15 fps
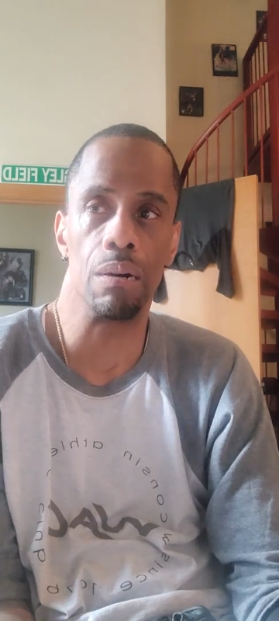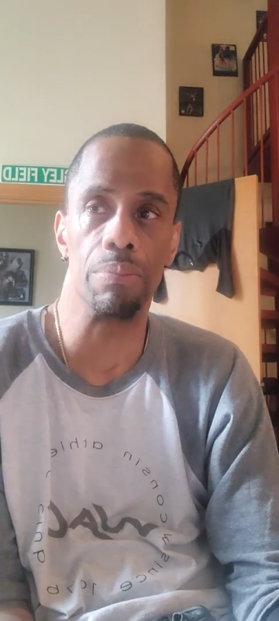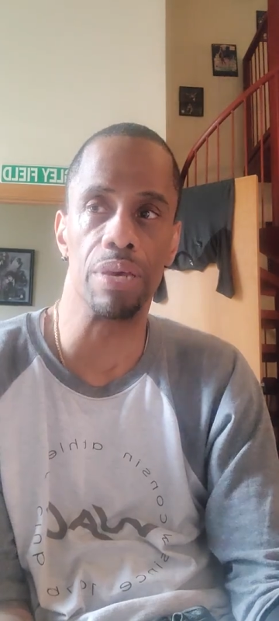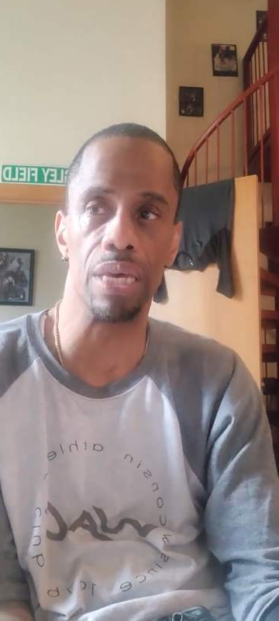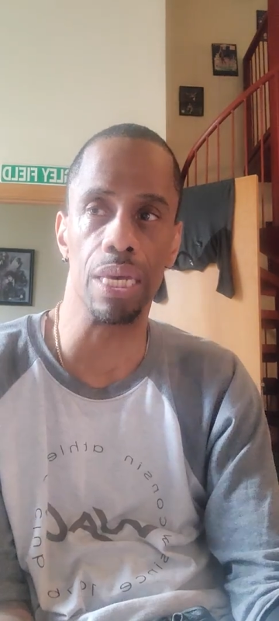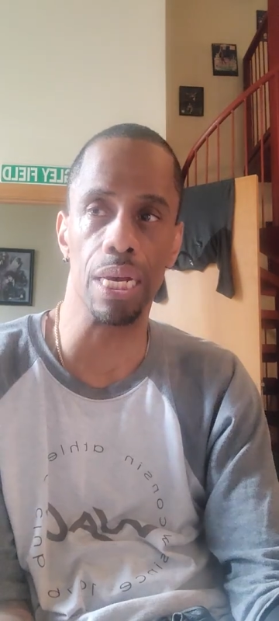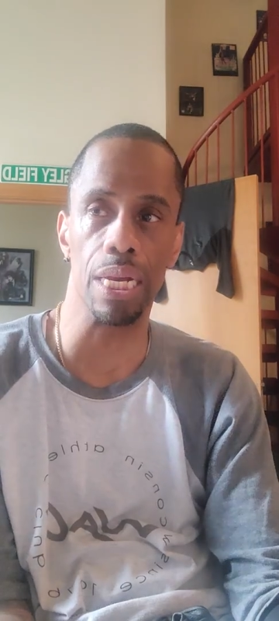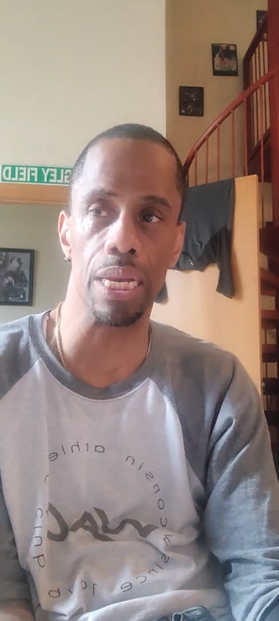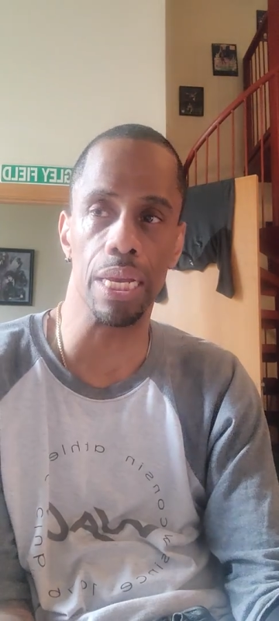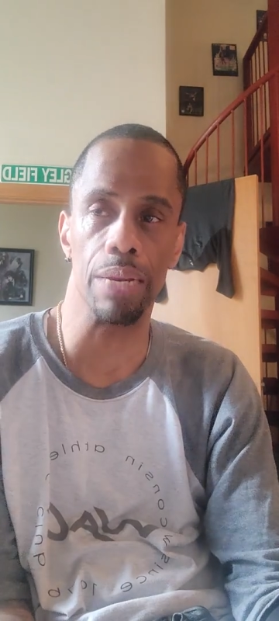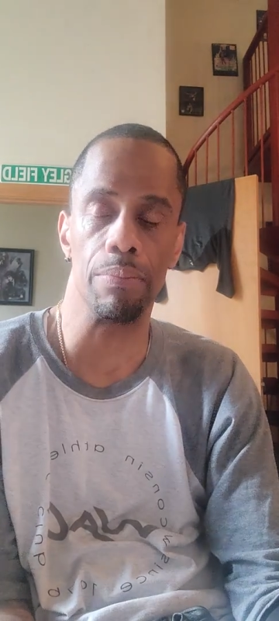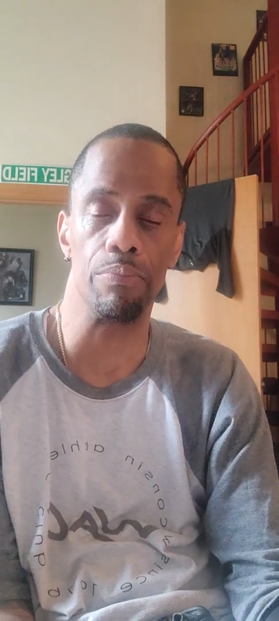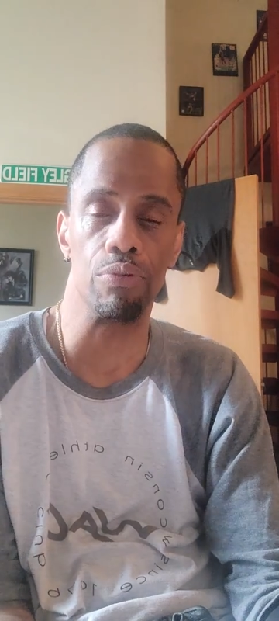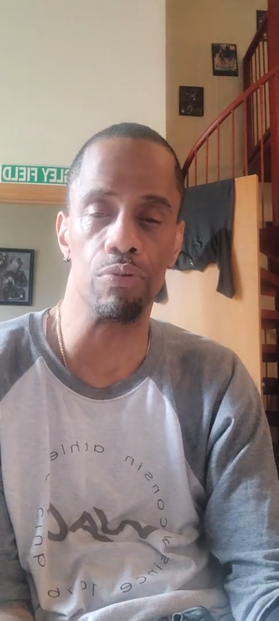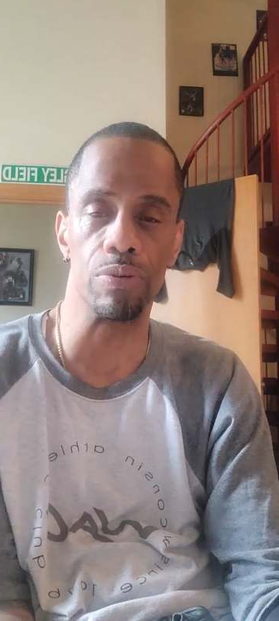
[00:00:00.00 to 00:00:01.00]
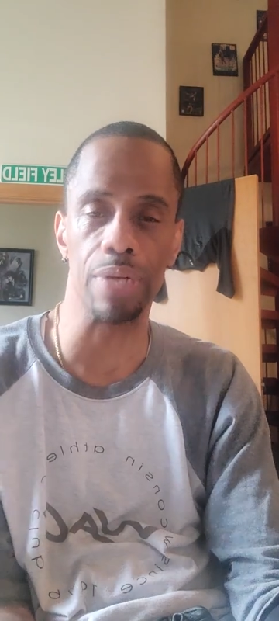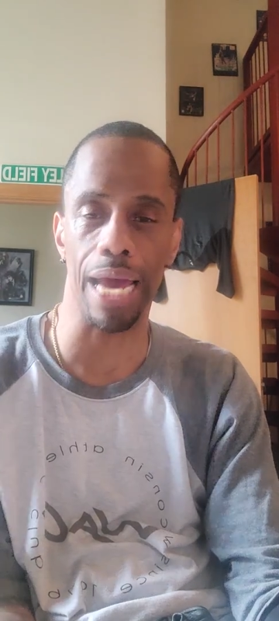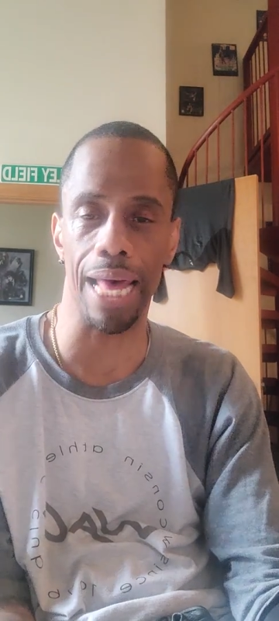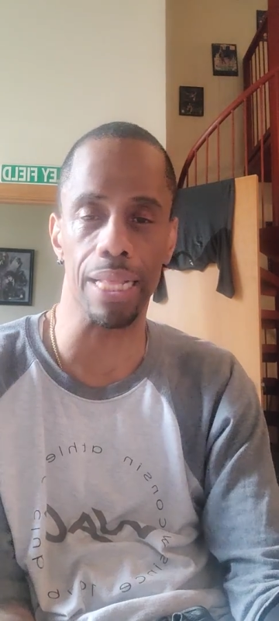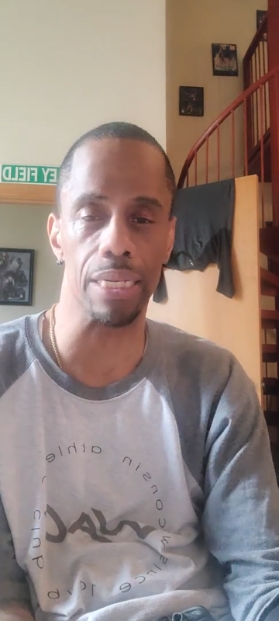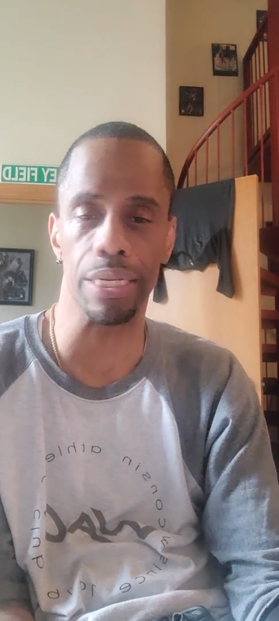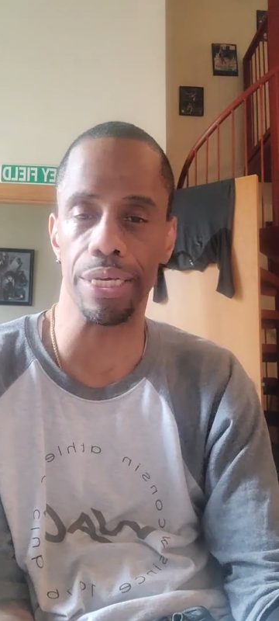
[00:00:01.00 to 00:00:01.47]
killing
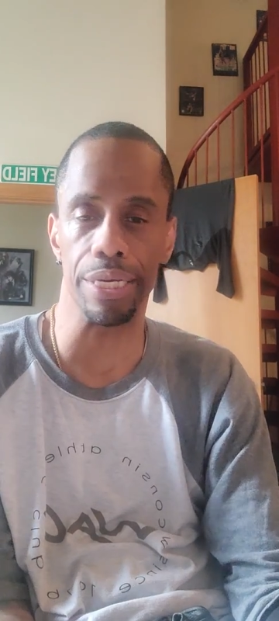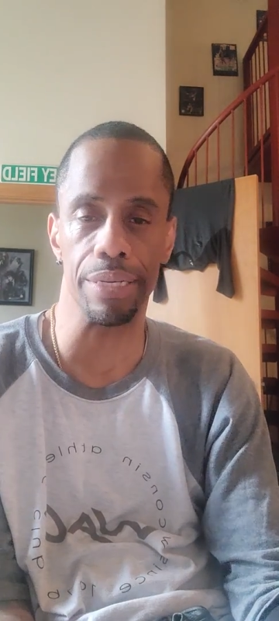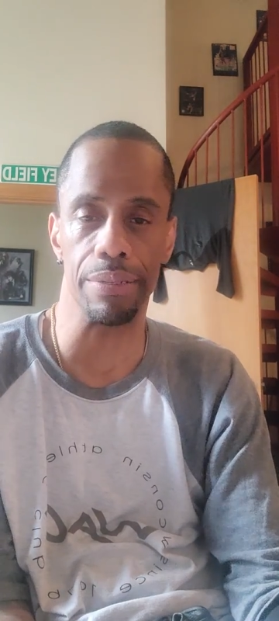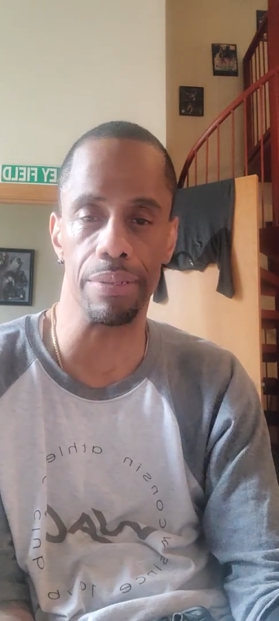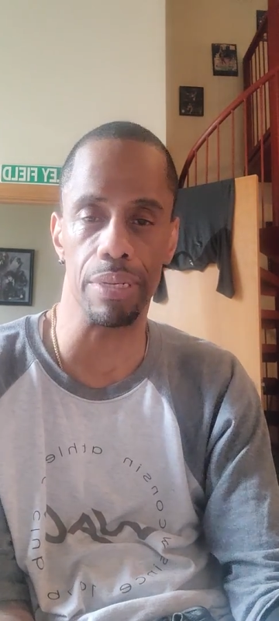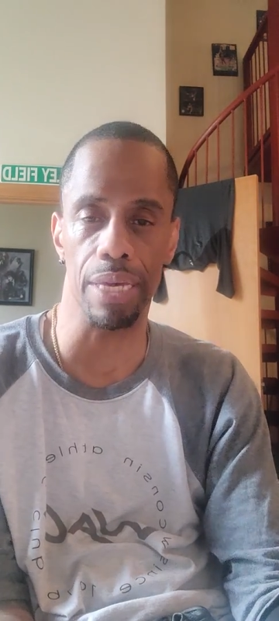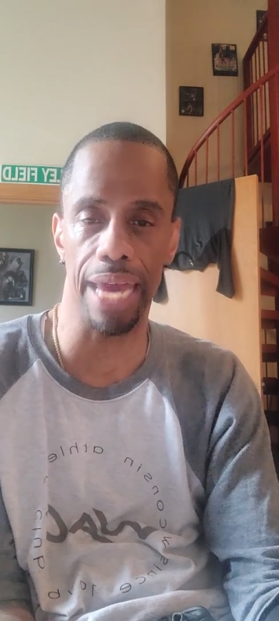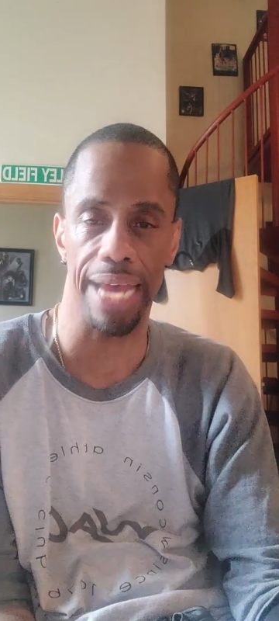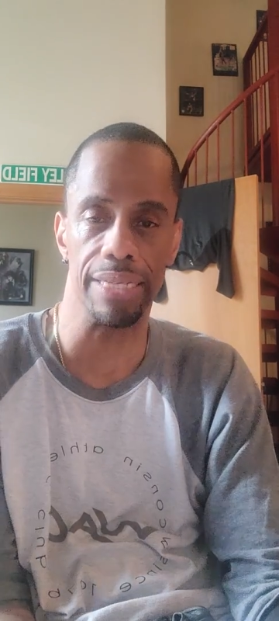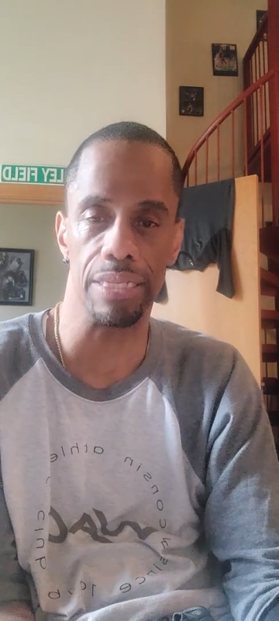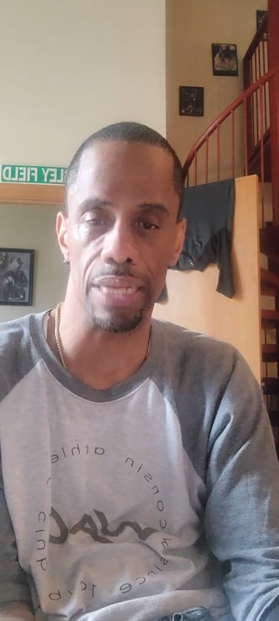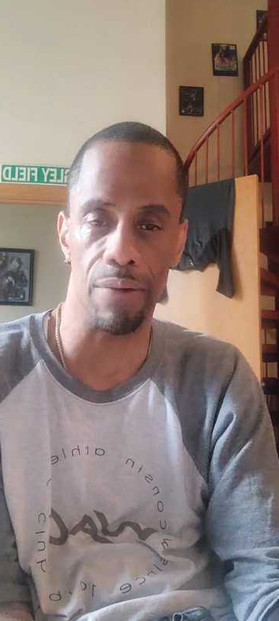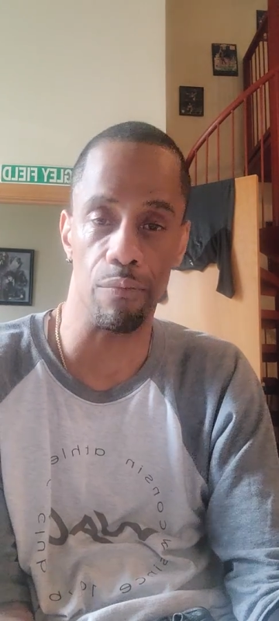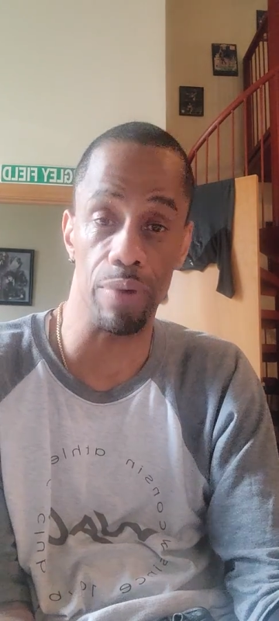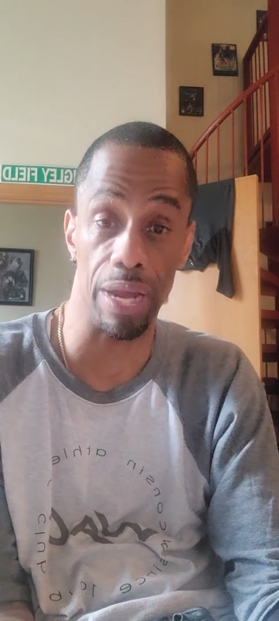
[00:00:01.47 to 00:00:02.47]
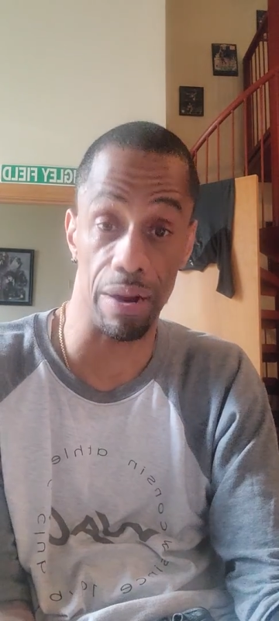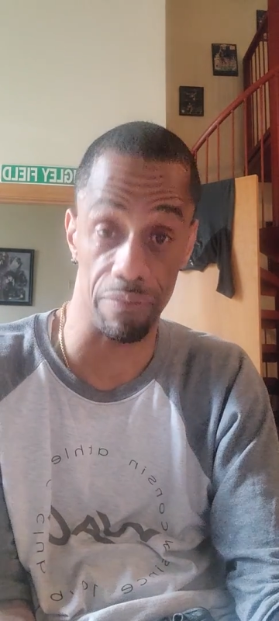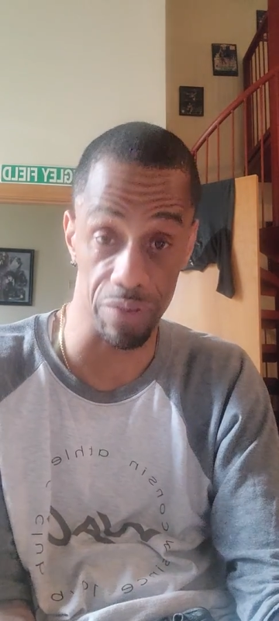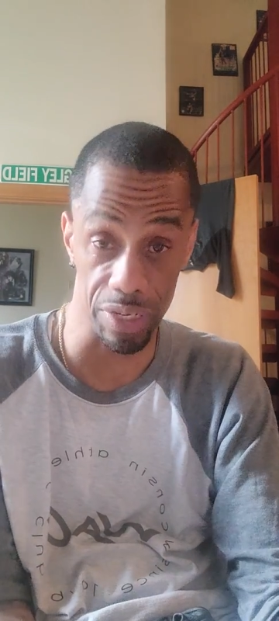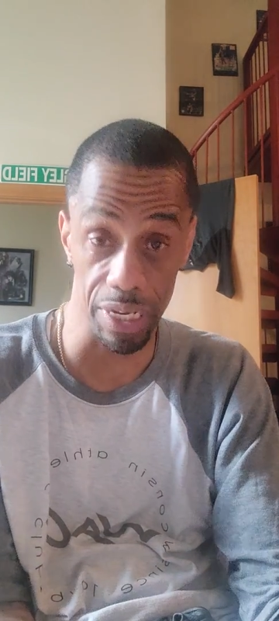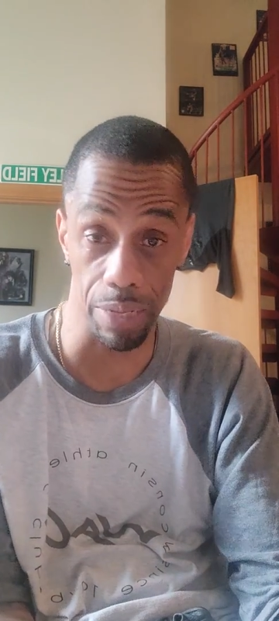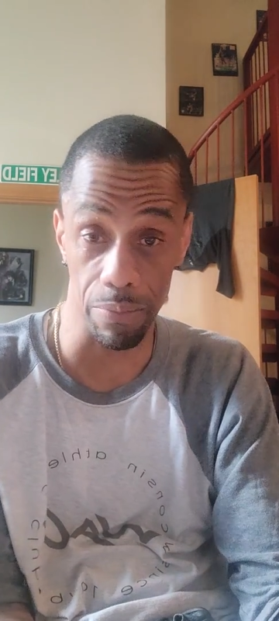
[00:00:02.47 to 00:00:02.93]
brutality case that we have
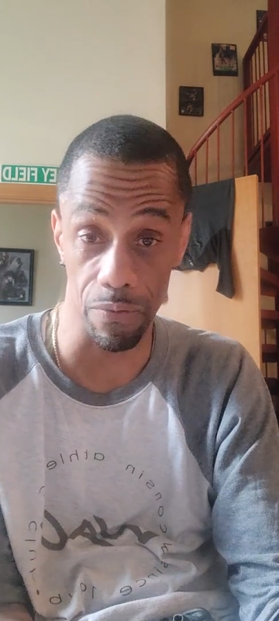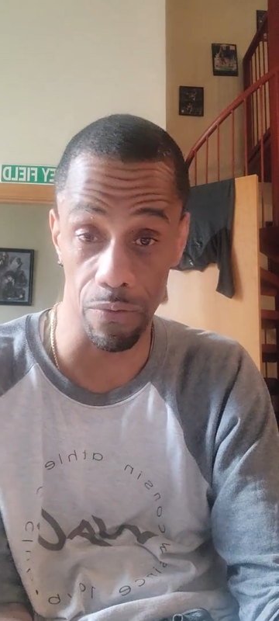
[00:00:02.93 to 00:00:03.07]
seen